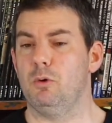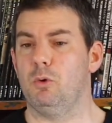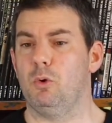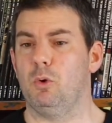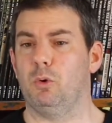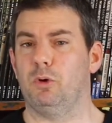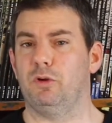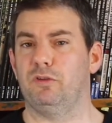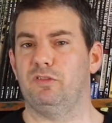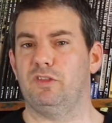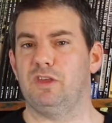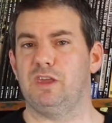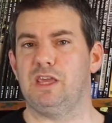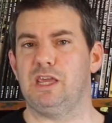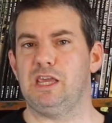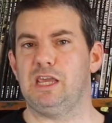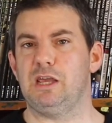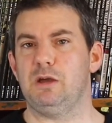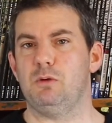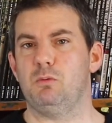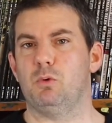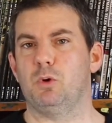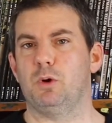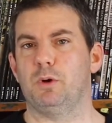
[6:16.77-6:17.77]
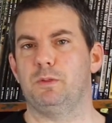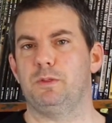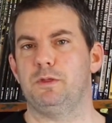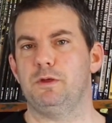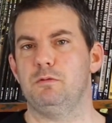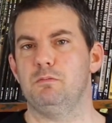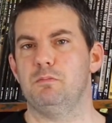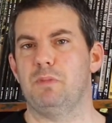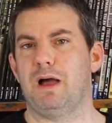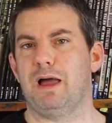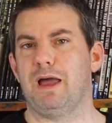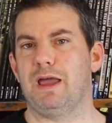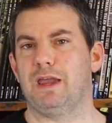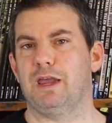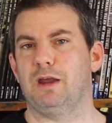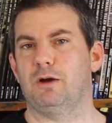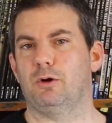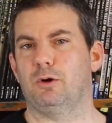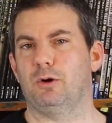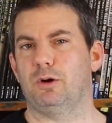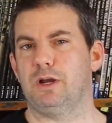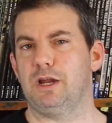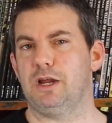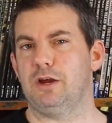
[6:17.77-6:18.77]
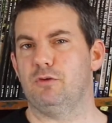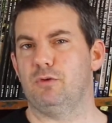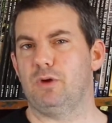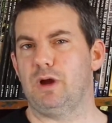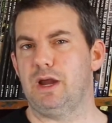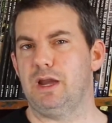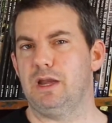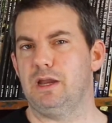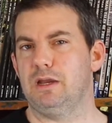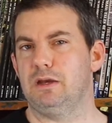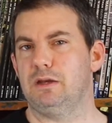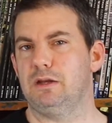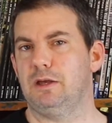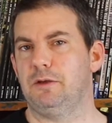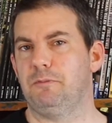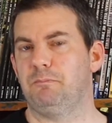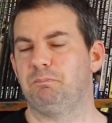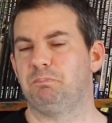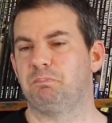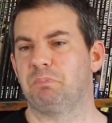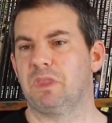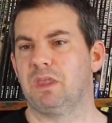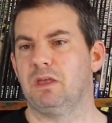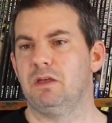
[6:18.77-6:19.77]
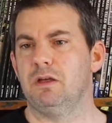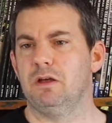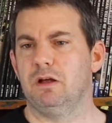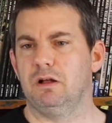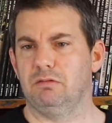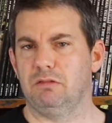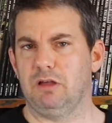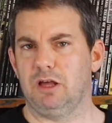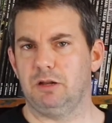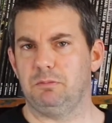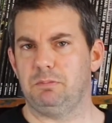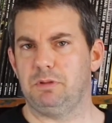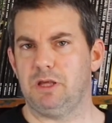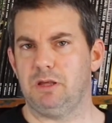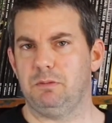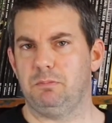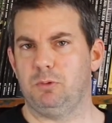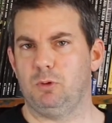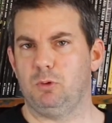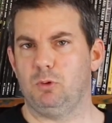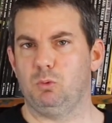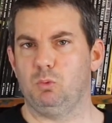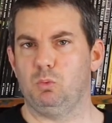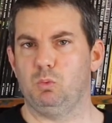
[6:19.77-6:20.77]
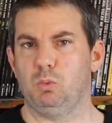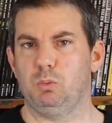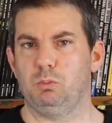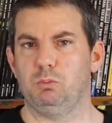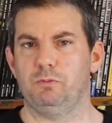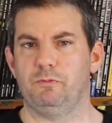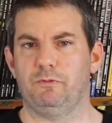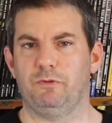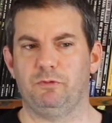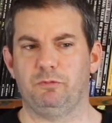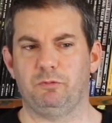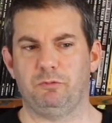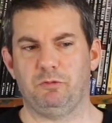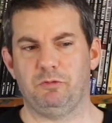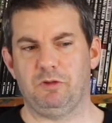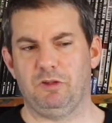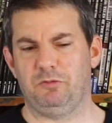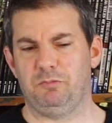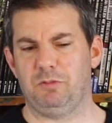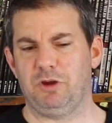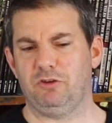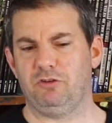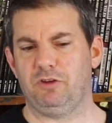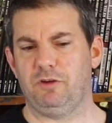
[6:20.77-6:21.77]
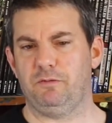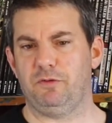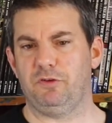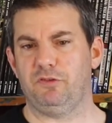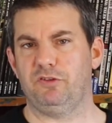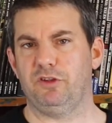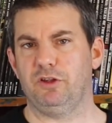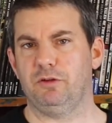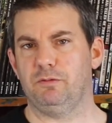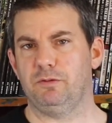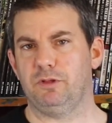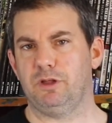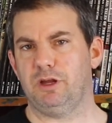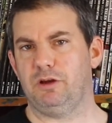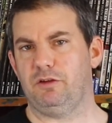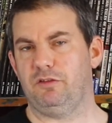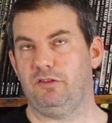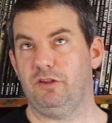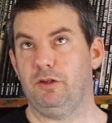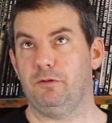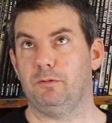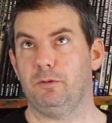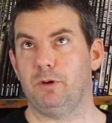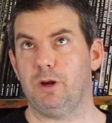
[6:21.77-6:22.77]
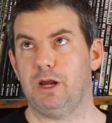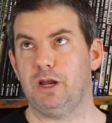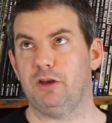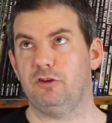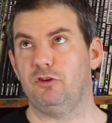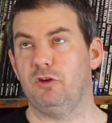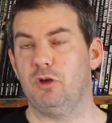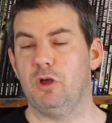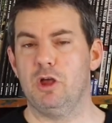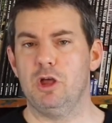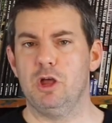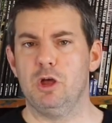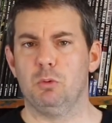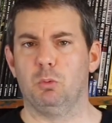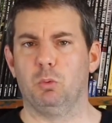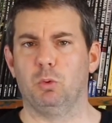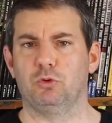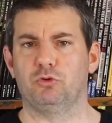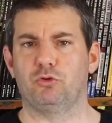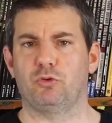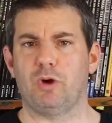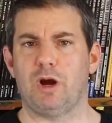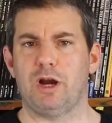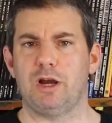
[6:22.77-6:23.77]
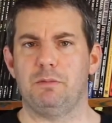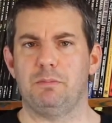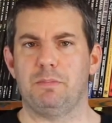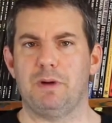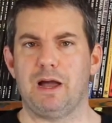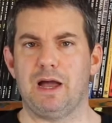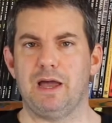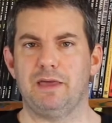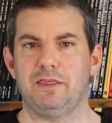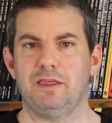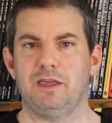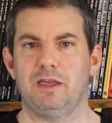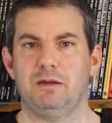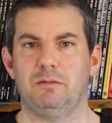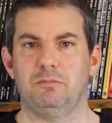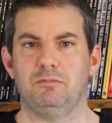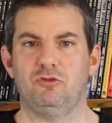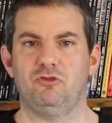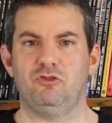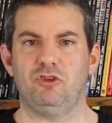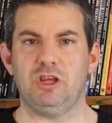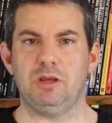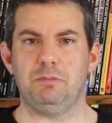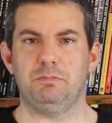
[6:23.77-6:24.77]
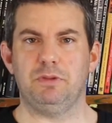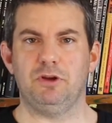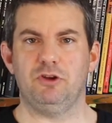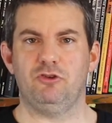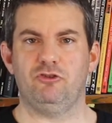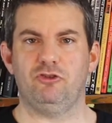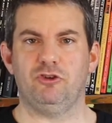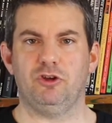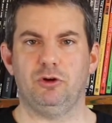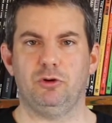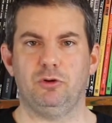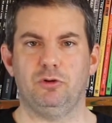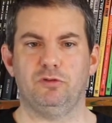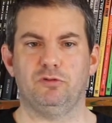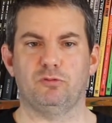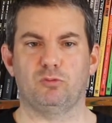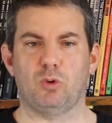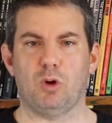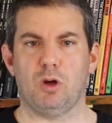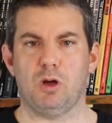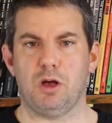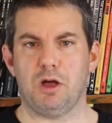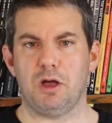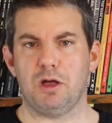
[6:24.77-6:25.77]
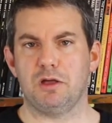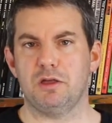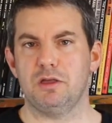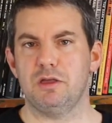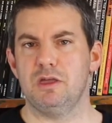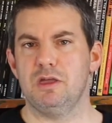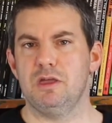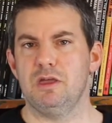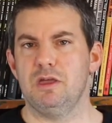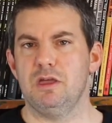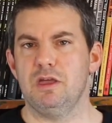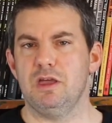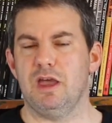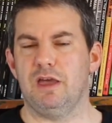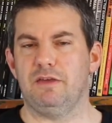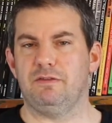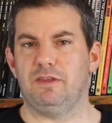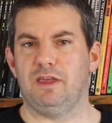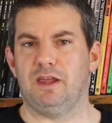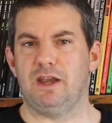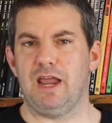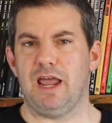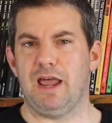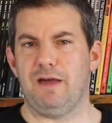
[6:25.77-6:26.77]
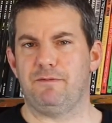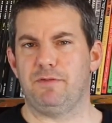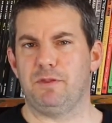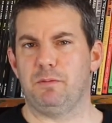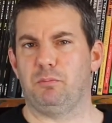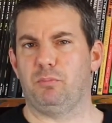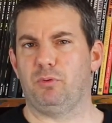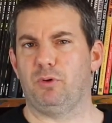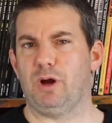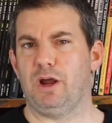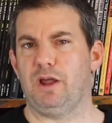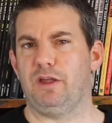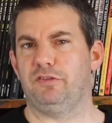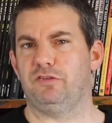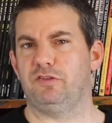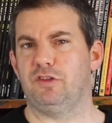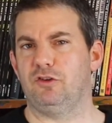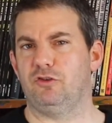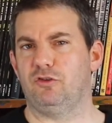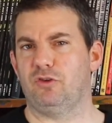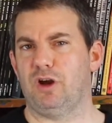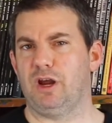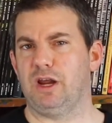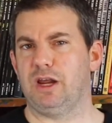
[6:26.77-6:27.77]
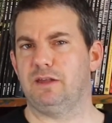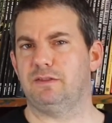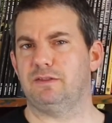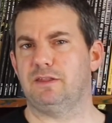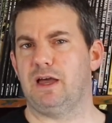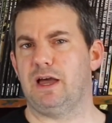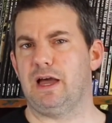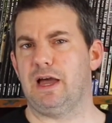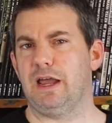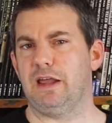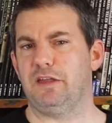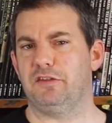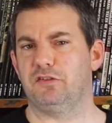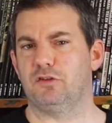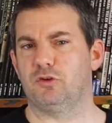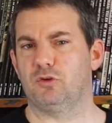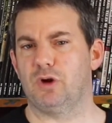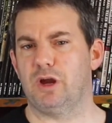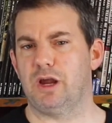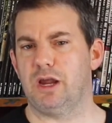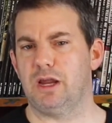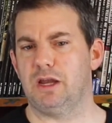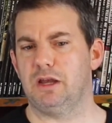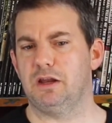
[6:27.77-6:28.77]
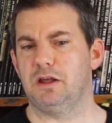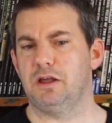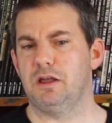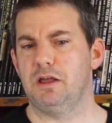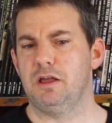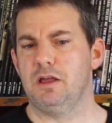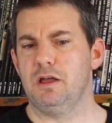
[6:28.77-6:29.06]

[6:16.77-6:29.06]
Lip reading: or is the key worth you buying it already graded? A lot of people, especially for Silver Age, will try to buy them cheap at shows, raw, and then have them pressed and try and get the highest grade.